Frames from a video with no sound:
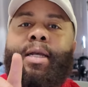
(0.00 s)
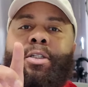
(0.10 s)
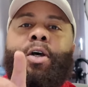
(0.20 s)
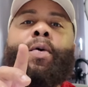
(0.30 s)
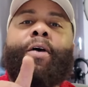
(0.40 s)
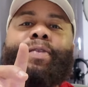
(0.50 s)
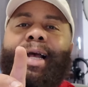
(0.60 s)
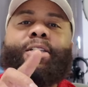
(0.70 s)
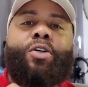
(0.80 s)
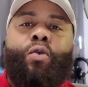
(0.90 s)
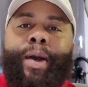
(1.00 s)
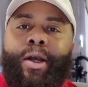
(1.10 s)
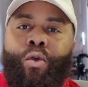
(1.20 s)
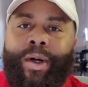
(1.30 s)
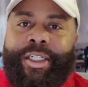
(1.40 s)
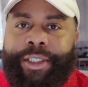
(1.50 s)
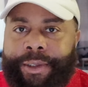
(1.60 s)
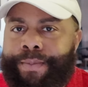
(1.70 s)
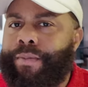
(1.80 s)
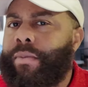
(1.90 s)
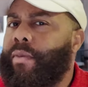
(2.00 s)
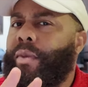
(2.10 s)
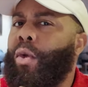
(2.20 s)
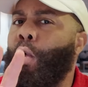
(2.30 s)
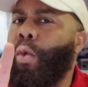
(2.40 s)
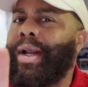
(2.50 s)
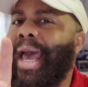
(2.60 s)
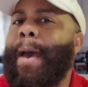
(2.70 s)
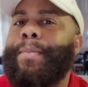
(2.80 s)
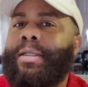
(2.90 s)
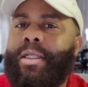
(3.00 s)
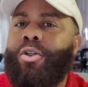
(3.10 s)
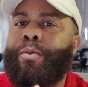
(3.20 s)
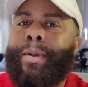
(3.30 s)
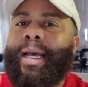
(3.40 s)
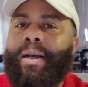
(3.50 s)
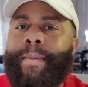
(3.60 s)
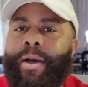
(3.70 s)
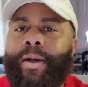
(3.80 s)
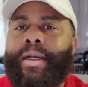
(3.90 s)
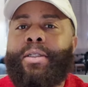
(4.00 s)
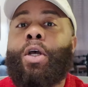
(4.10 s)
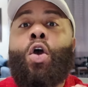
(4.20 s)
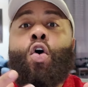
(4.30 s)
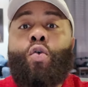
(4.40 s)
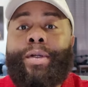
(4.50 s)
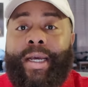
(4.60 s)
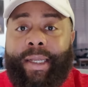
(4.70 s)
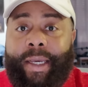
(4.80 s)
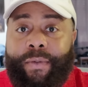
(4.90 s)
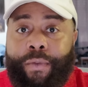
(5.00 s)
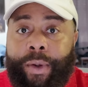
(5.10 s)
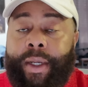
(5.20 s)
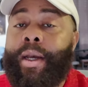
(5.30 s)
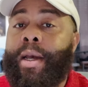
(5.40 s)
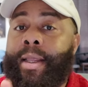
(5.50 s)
And so, if that's a great question, what happened to those Black Americans who did get free?